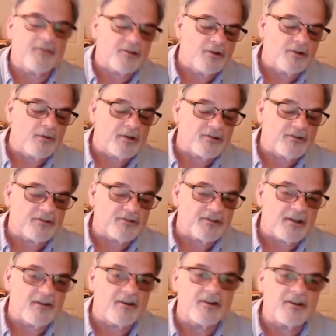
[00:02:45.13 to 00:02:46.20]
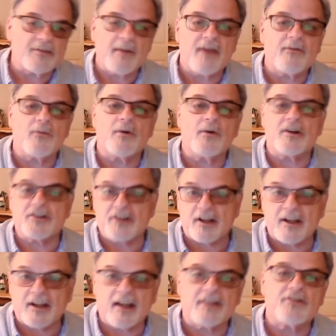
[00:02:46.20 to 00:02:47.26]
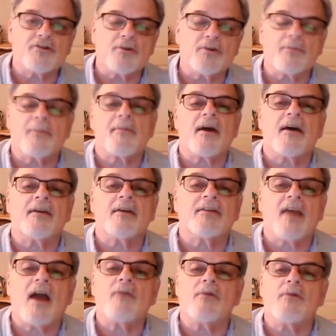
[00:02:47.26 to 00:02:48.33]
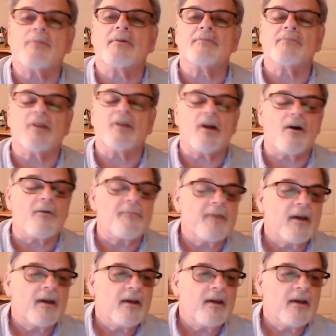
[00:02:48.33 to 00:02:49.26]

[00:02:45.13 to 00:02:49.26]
a two-issue series, you may have a one-shot like the Superman, Catwoman below.